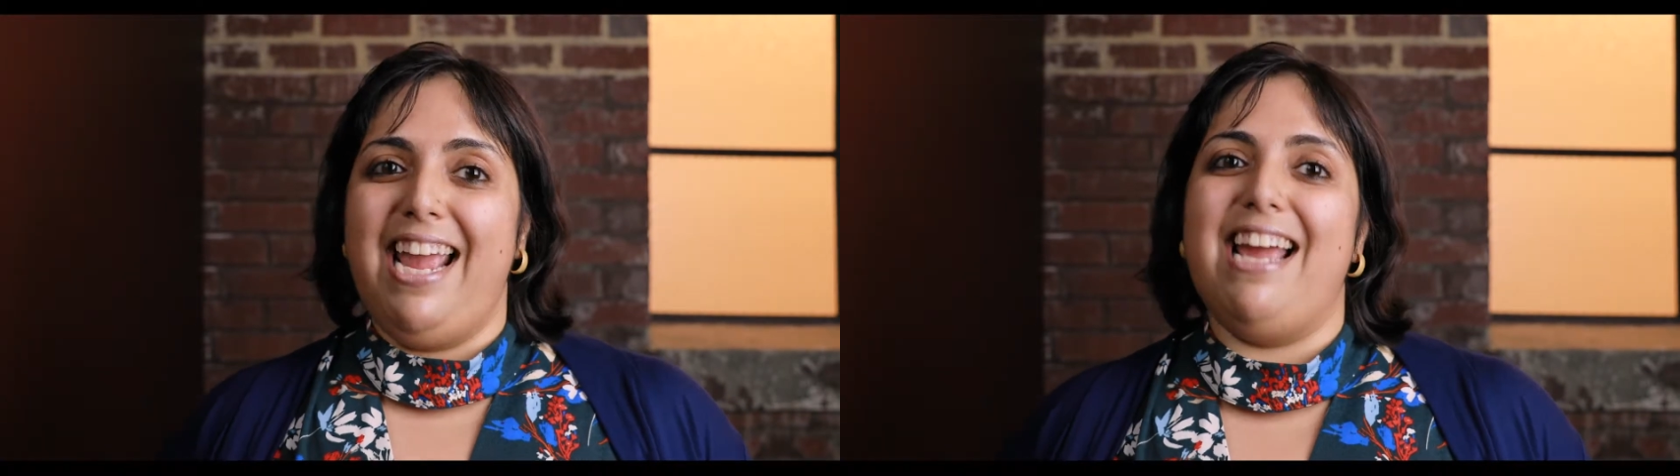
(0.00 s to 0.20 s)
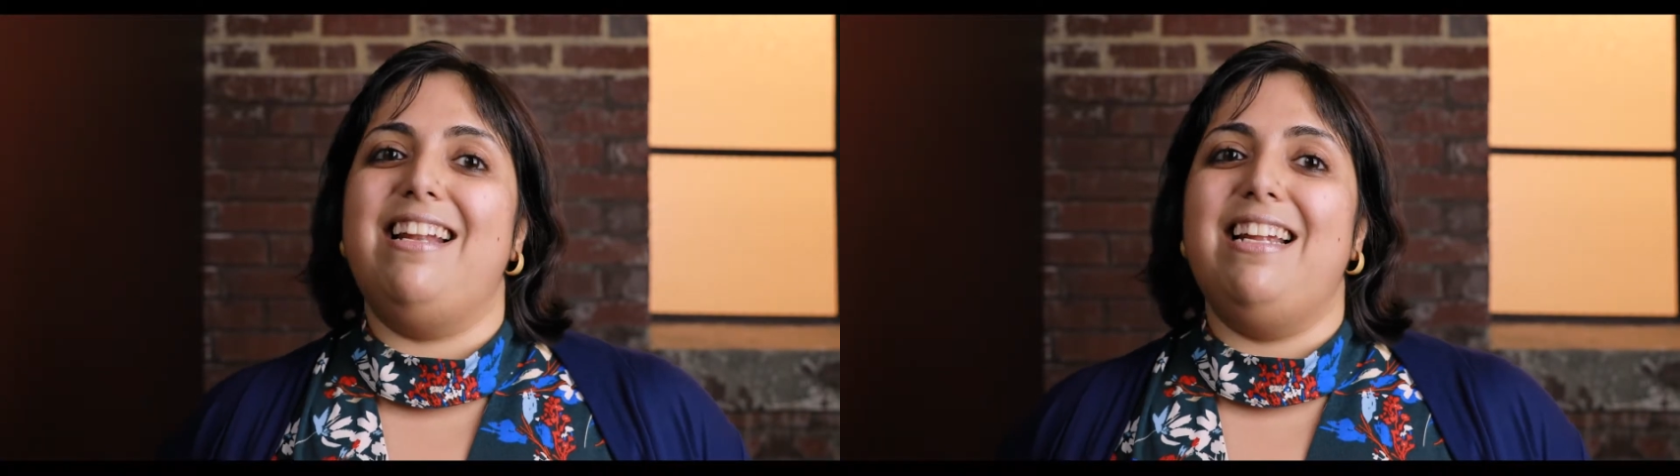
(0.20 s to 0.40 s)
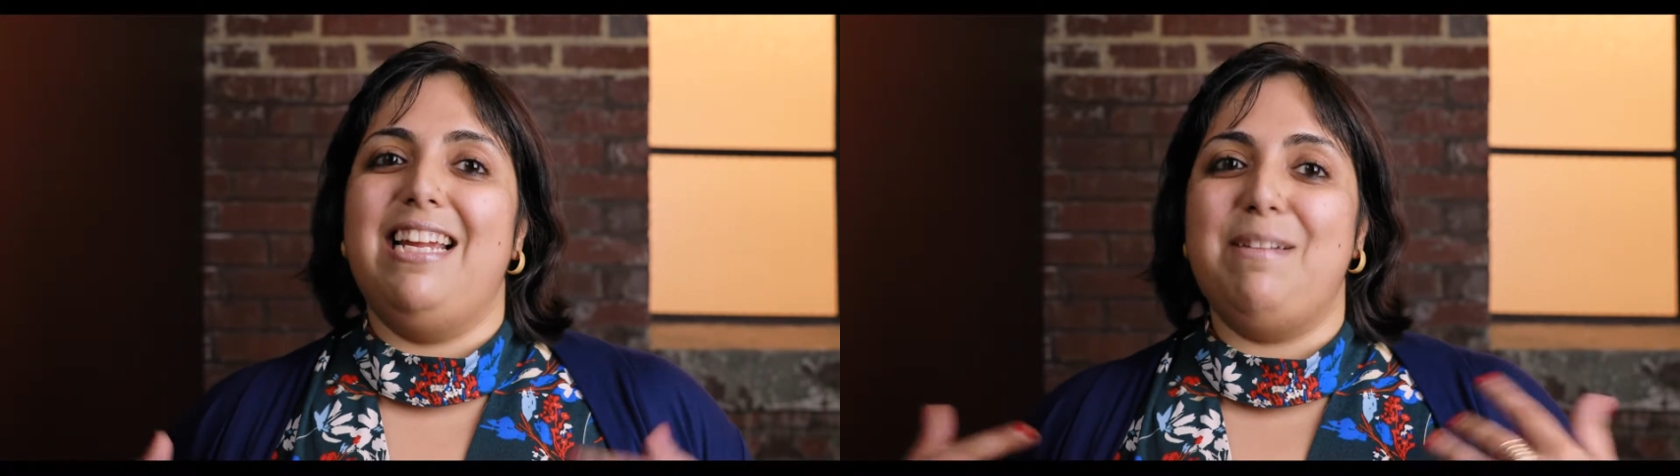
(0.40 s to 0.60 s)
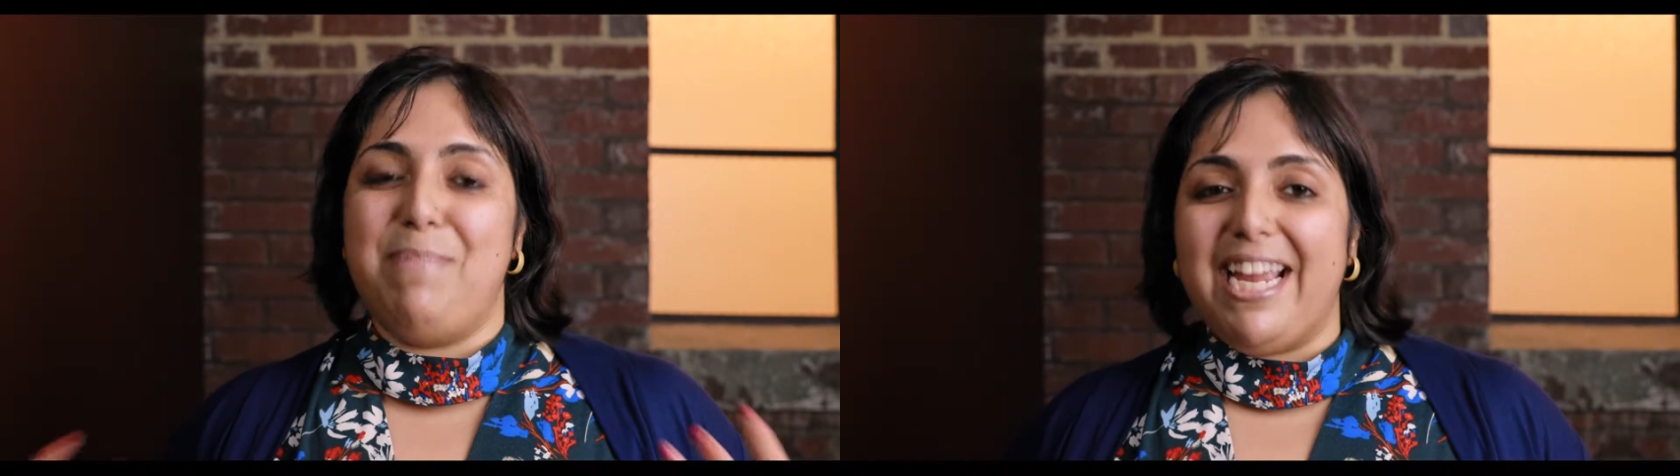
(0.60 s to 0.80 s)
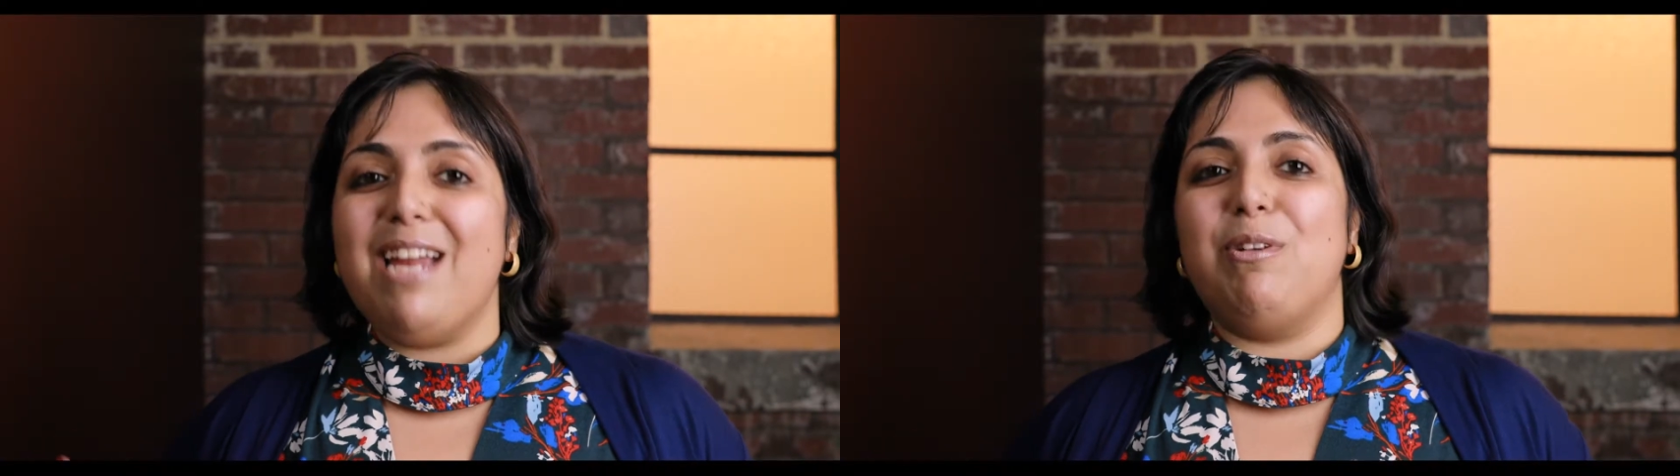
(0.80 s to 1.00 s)
And he
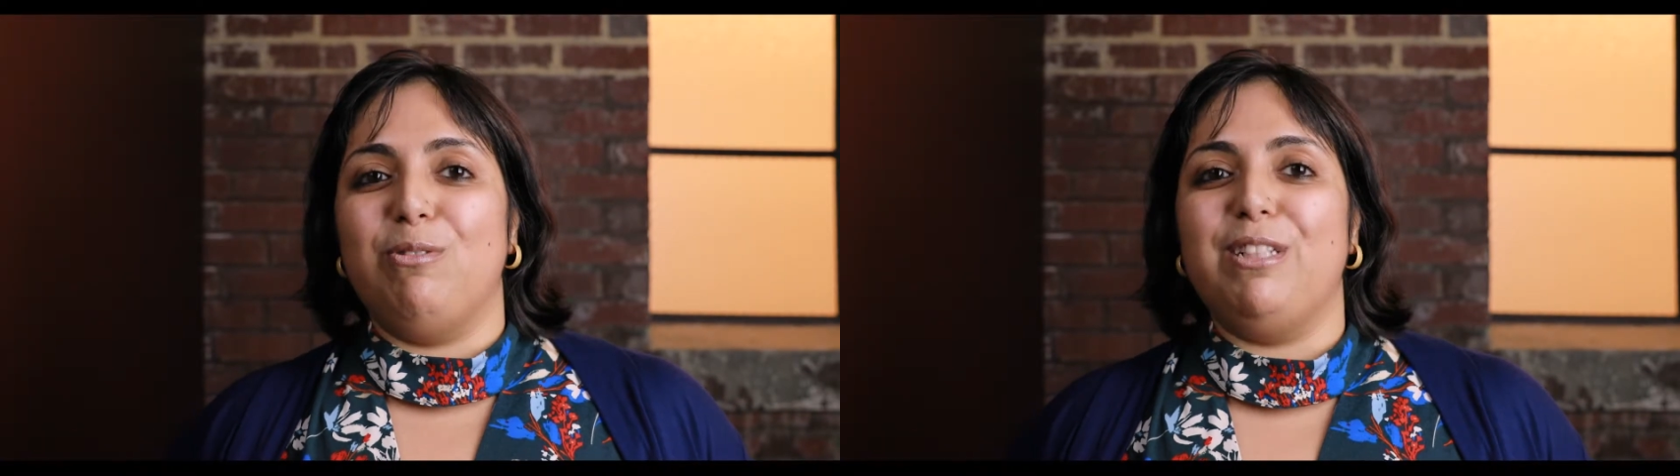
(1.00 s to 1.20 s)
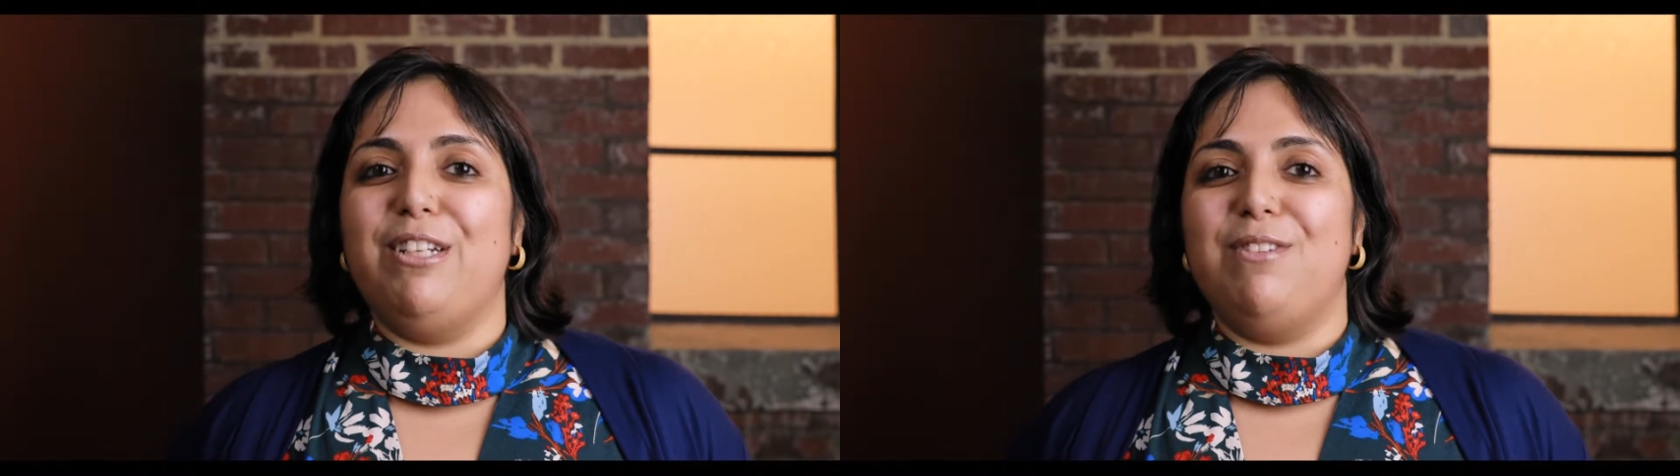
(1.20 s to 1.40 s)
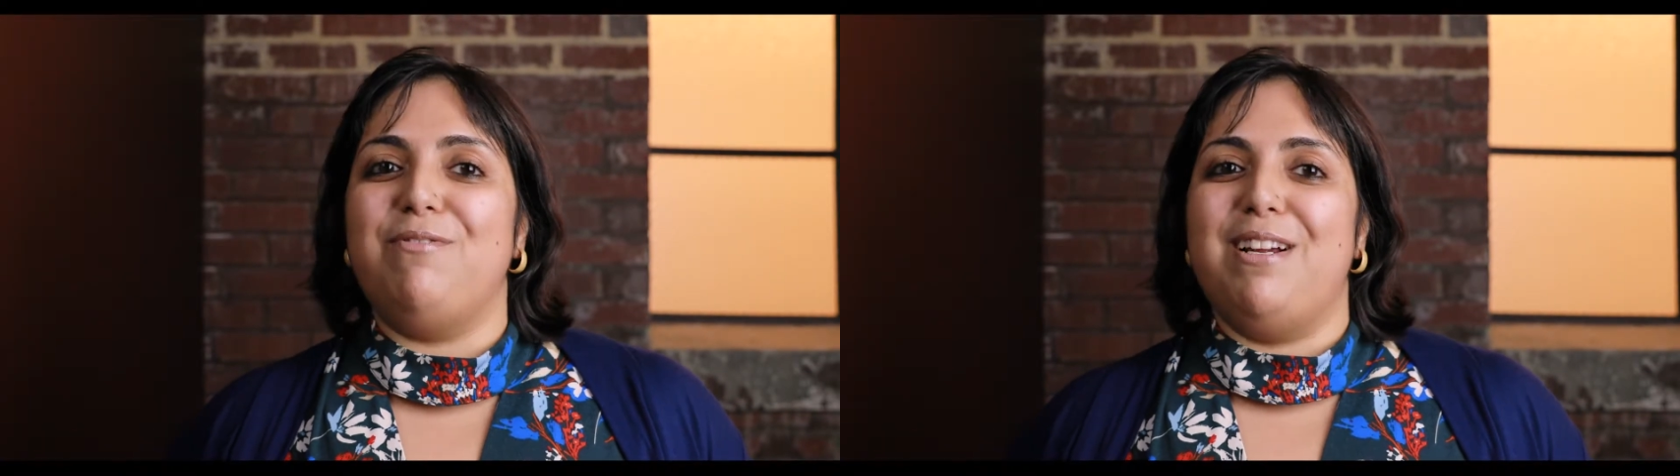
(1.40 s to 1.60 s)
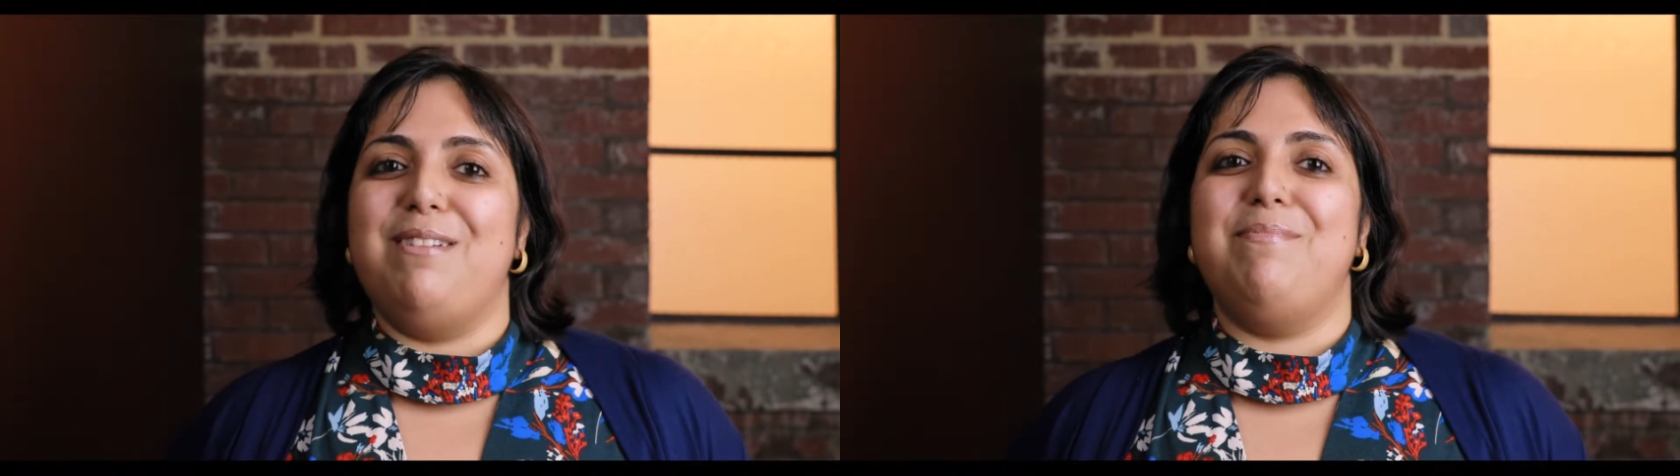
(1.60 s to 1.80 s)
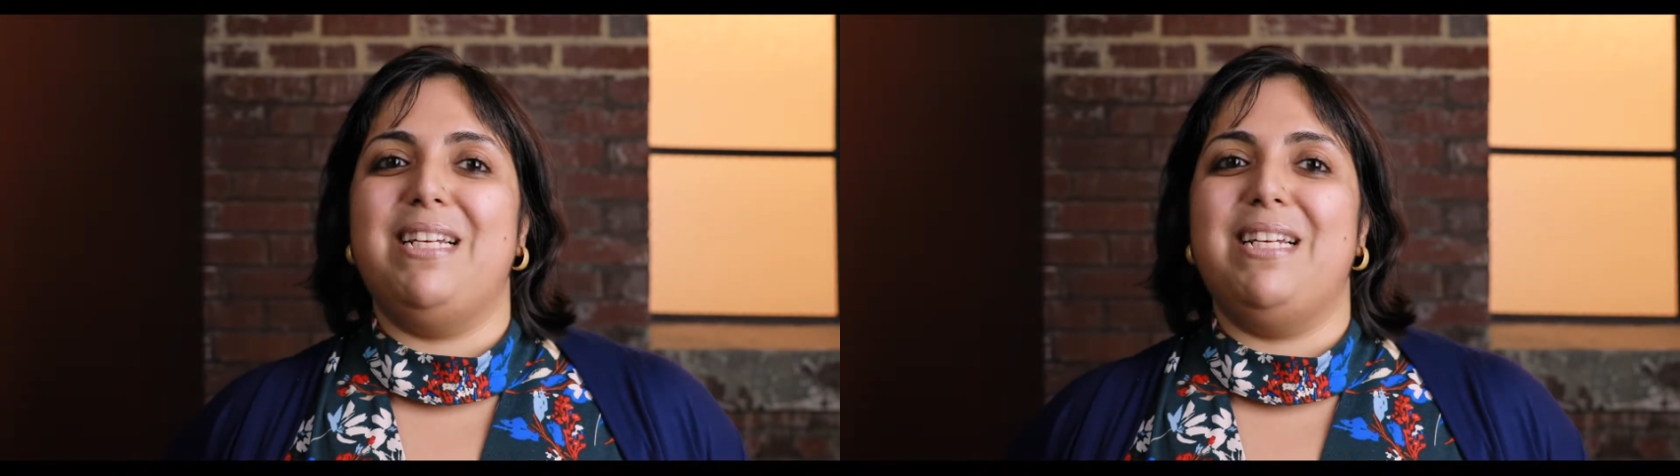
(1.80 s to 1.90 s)
became a really good friend